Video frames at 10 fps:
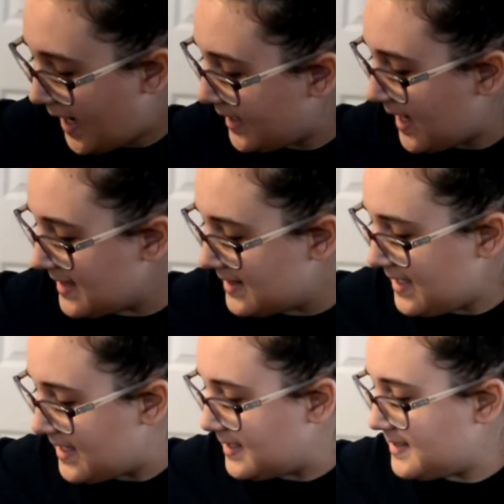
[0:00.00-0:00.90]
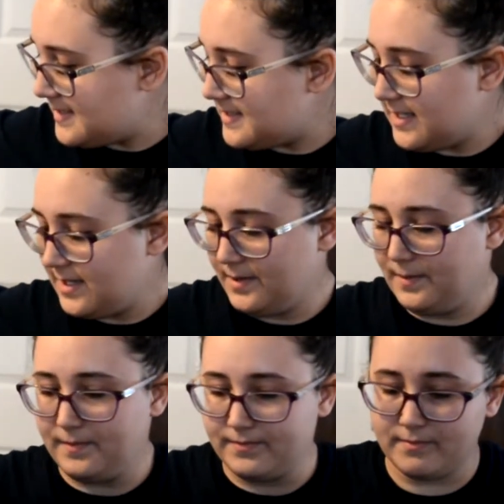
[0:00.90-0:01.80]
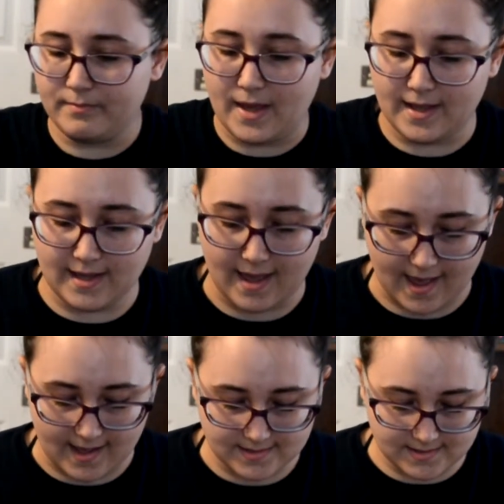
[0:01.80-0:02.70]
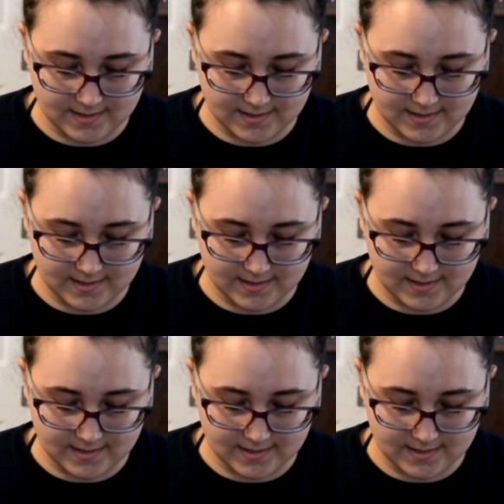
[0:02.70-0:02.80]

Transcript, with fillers: I got this back at